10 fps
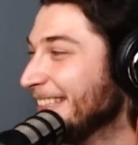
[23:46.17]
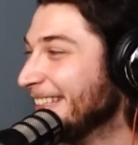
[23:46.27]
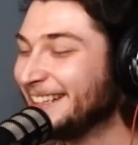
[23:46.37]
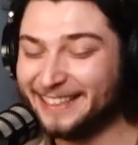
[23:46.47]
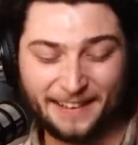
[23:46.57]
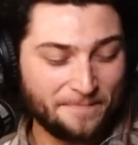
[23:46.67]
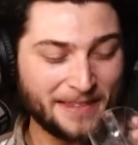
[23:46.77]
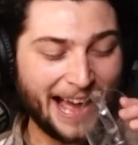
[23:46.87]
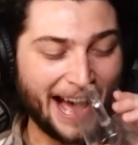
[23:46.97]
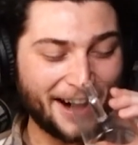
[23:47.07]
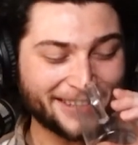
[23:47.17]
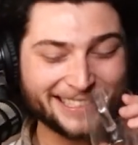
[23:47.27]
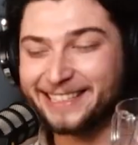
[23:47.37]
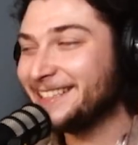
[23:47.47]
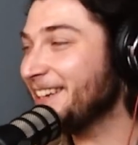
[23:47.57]
I bugging out? How
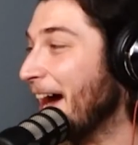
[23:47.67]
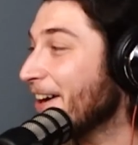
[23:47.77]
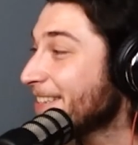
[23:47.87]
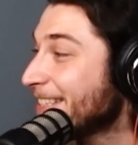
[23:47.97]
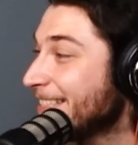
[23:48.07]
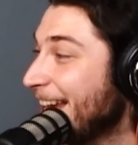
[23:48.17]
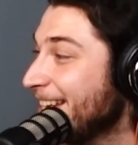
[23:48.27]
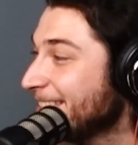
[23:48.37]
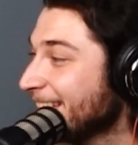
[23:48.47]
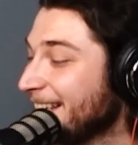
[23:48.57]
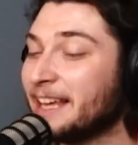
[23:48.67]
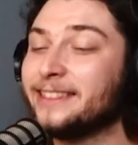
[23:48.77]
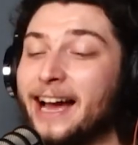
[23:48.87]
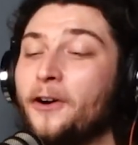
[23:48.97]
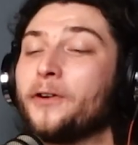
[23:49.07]
does it how does it taste like that?
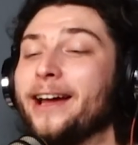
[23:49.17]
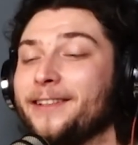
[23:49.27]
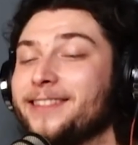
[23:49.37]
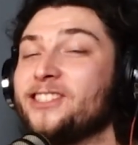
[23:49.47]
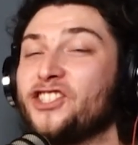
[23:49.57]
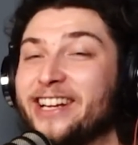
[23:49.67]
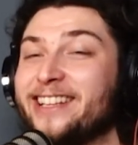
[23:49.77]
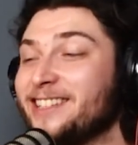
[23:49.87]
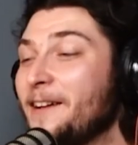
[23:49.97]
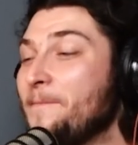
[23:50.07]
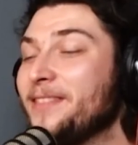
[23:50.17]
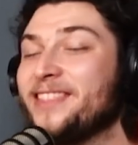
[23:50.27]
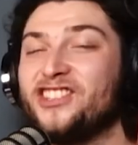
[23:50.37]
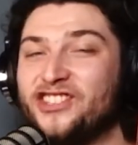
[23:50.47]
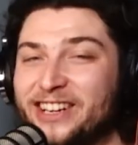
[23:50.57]
That okay? That's gin, crazy.
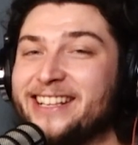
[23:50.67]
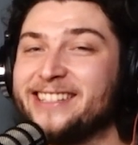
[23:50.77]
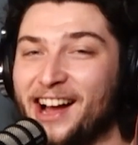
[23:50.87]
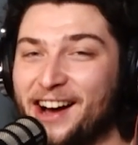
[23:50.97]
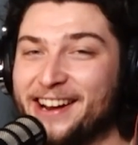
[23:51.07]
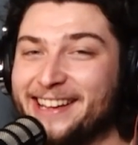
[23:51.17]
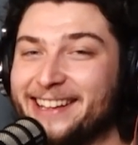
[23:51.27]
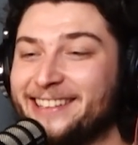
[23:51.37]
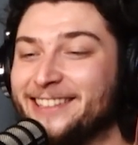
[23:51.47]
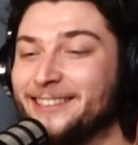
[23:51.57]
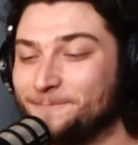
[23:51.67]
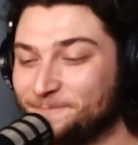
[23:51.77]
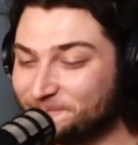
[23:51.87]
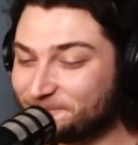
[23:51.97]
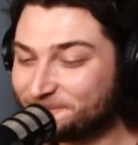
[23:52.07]
The gin and tonic.
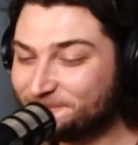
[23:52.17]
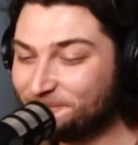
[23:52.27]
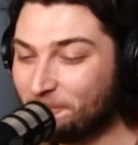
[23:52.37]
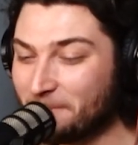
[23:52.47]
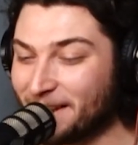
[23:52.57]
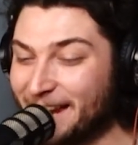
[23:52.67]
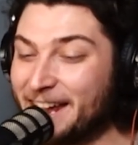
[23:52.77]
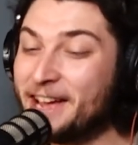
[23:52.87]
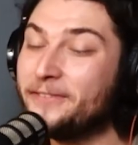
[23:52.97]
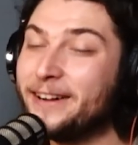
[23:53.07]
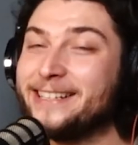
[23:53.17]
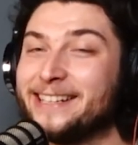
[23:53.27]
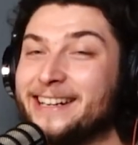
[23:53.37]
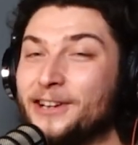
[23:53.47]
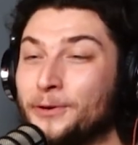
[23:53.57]
If I
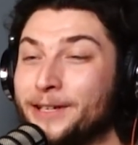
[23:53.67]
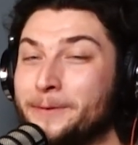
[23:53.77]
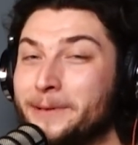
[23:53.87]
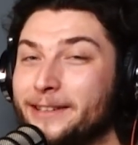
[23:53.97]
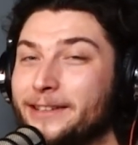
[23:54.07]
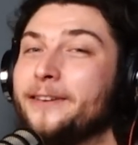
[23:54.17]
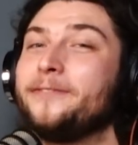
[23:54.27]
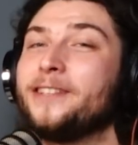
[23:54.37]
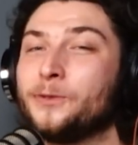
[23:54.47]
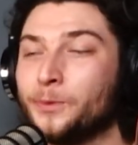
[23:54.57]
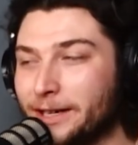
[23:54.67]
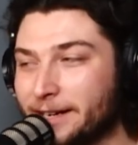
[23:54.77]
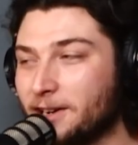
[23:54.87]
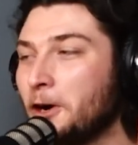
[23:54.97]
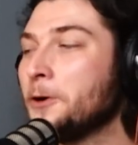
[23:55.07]
didn't know any better, if this were a
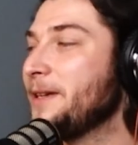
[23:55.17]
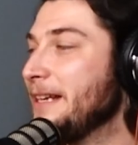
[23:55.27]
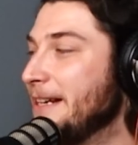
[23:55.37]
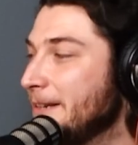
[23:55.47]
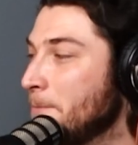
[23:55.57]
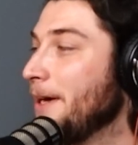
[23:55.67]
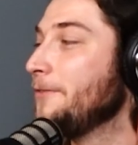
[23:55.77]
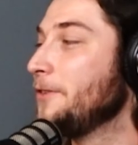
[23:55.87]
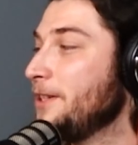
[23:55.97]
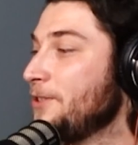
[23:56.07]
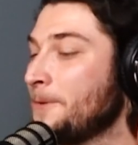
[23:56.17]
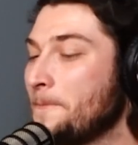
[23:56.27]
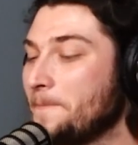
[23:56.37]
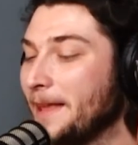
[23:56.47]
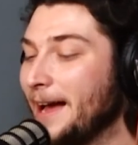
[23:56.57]
carbonated beverage,
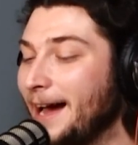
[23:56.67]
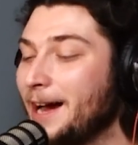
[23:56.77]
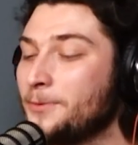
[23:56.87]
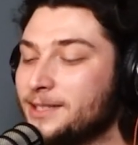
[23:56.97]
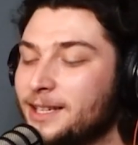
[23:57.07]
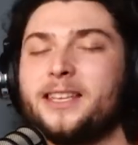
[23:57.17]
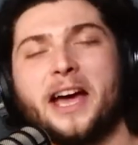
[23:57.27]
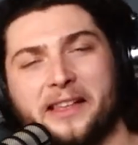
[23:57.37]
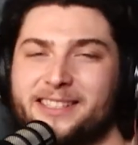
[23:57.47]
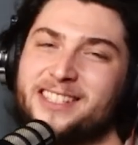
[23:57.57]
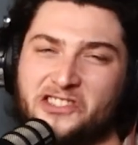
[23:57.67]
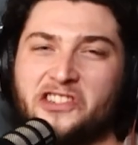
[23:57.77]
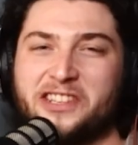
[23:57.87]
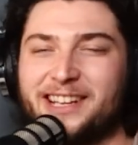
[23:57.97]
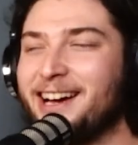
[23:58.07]
I would say yeah, that's a
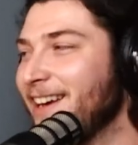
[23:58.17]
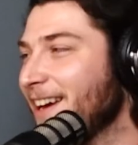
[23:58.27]
gin and tonic.